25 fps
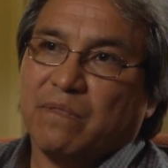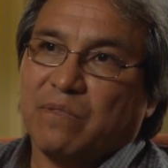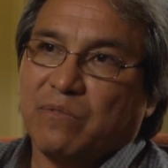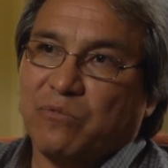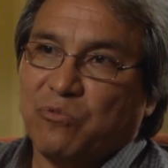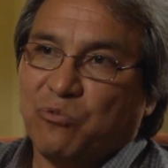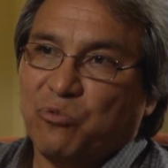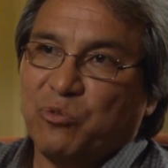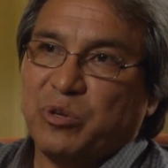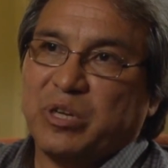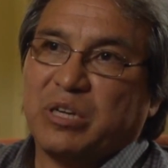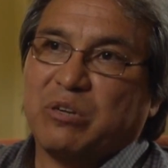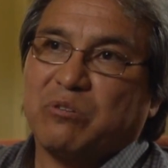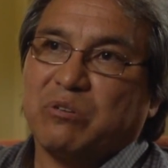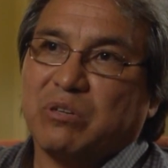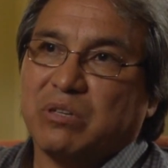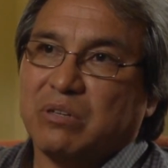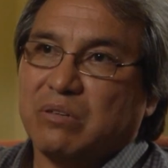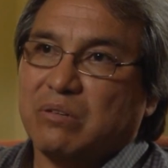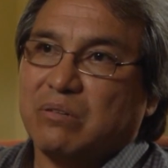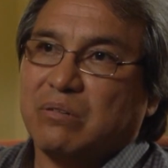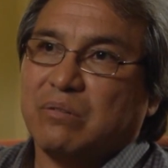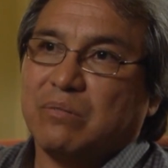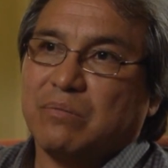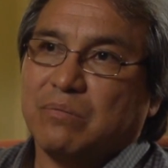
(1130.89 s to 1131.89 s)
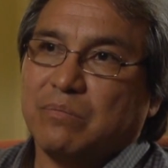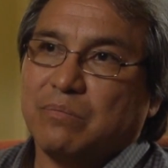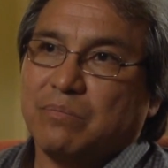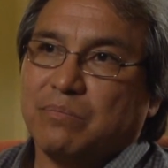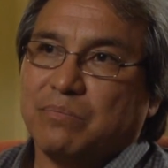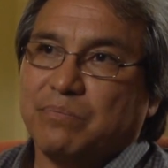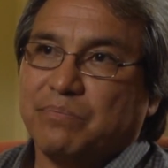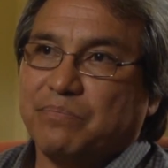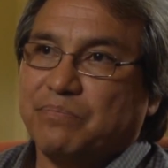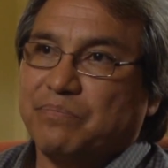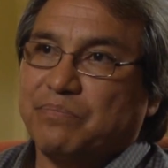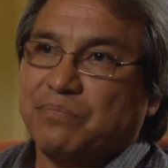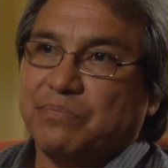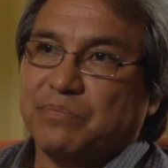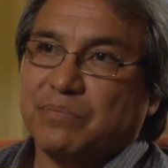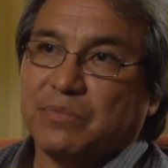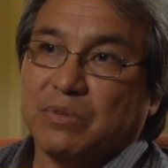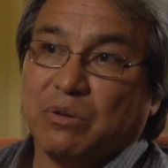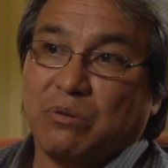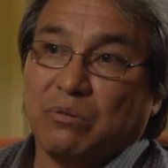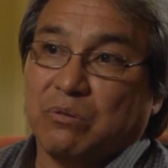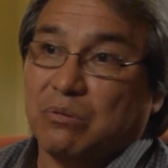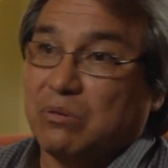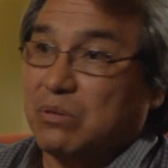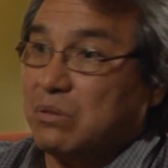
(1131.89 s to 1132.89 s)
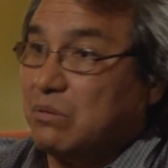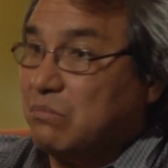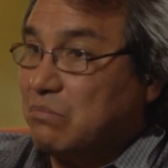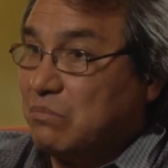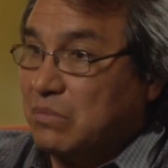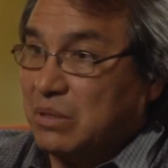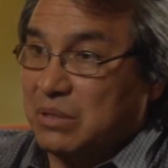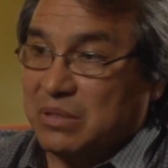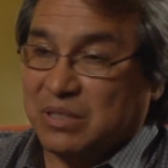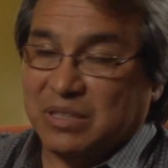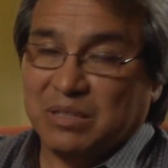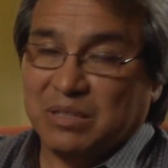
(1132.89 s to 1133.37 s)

frequent or in